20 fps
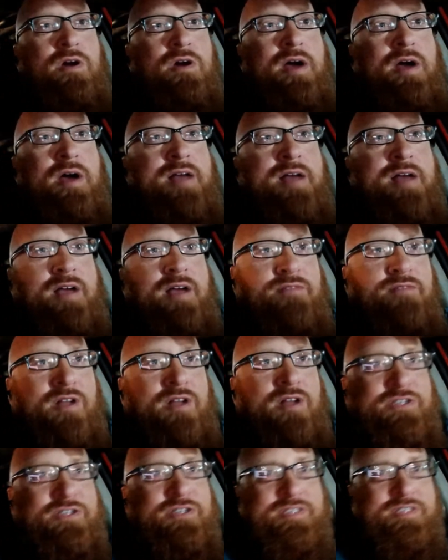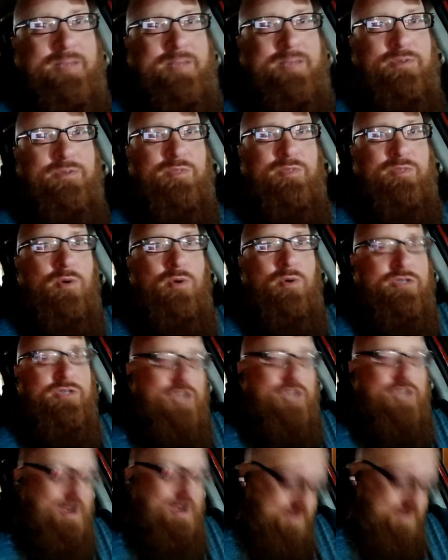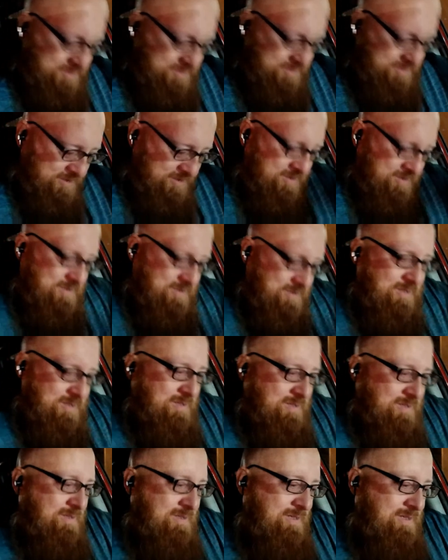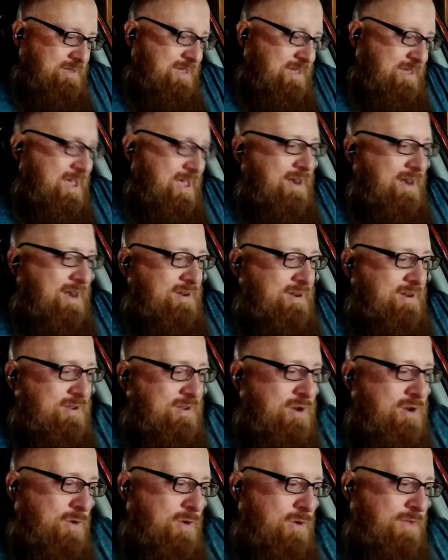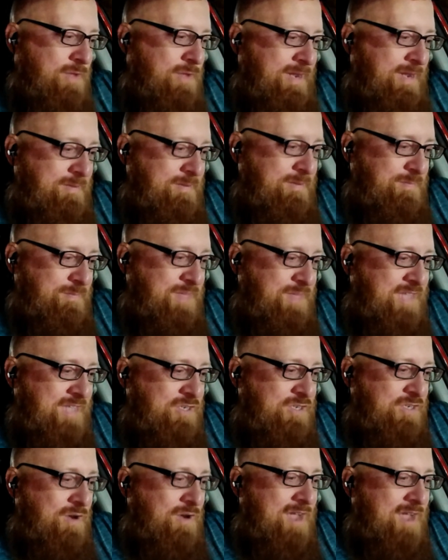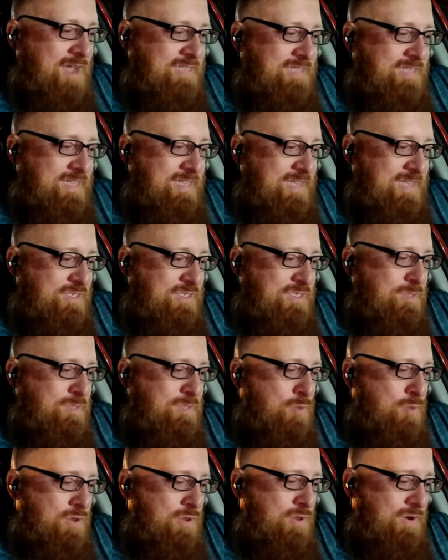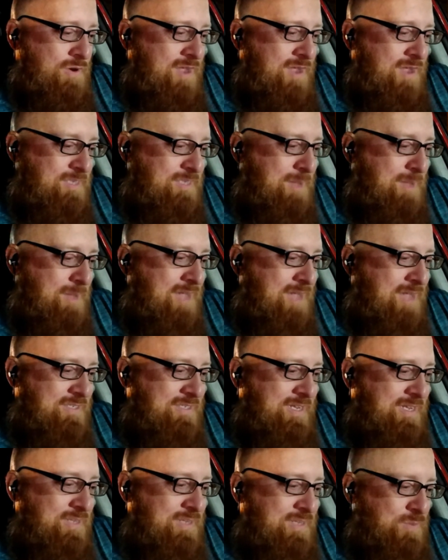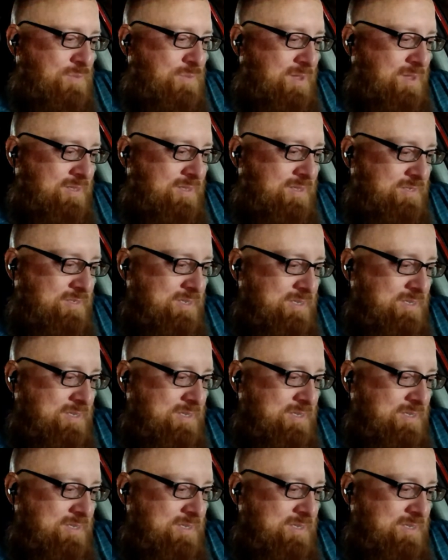I've launched a separate sports channel, and thanks to Grassi and thanks to the support of the Grassi posse, as well as